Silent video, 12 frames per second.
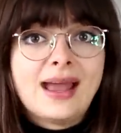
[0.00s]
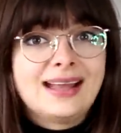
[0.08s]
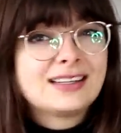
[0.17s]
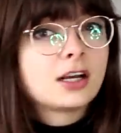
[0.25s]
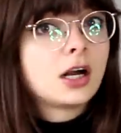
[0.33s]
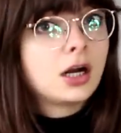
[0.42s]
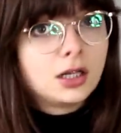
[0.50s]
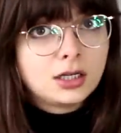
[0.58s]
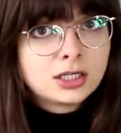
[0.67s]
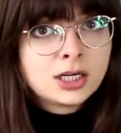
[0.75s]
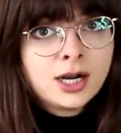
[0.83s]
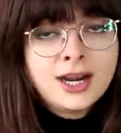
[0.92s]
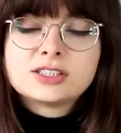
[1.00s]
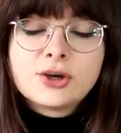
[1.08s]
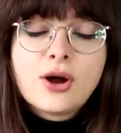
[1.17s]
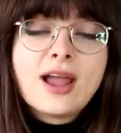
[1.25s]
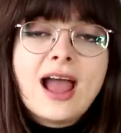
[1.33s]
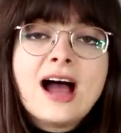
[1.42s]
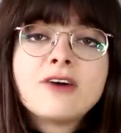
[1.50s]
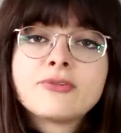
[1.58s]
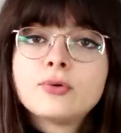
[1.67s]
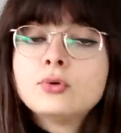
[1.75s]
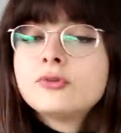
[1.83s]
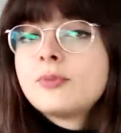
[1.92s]
and color. So I have
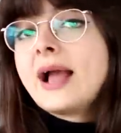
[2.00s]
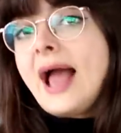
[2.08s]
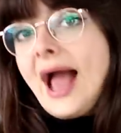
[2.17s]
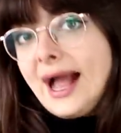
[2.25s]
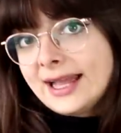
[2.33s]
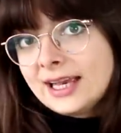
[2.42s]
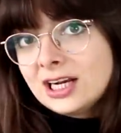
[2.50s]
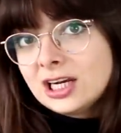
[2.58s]
all of my hanging